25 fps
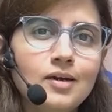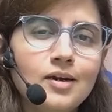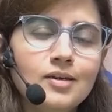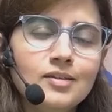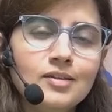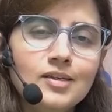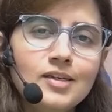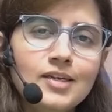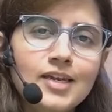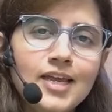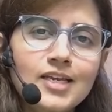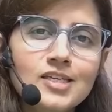
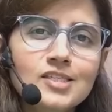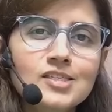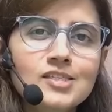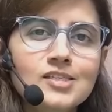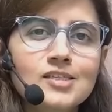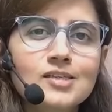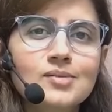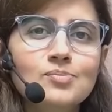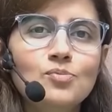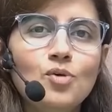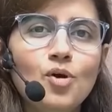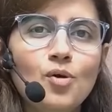at the
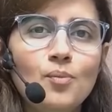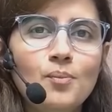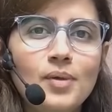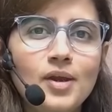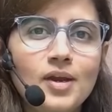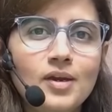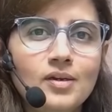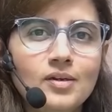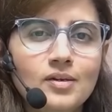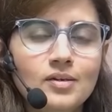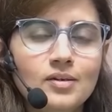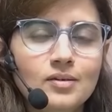next
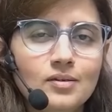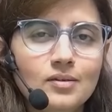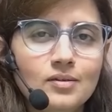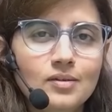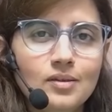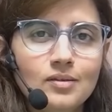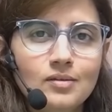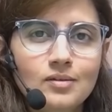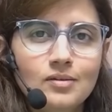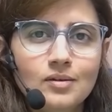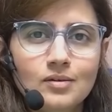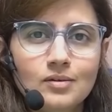moment
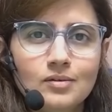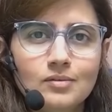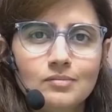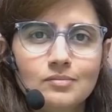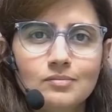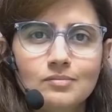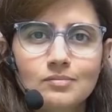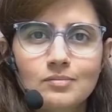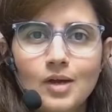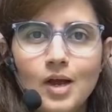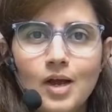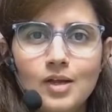the, the
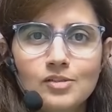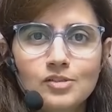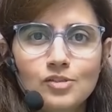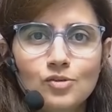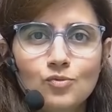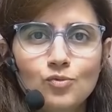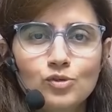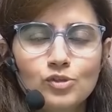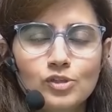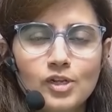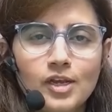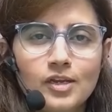
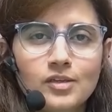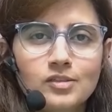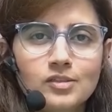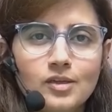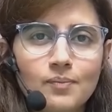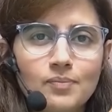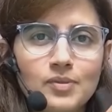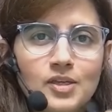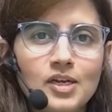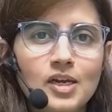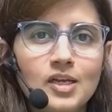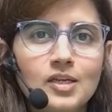answer was like
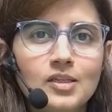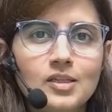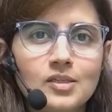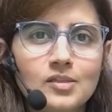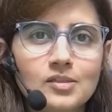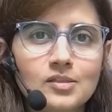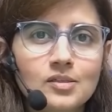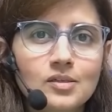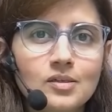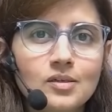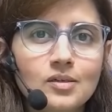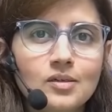something like
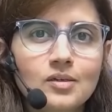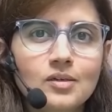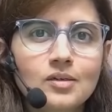this,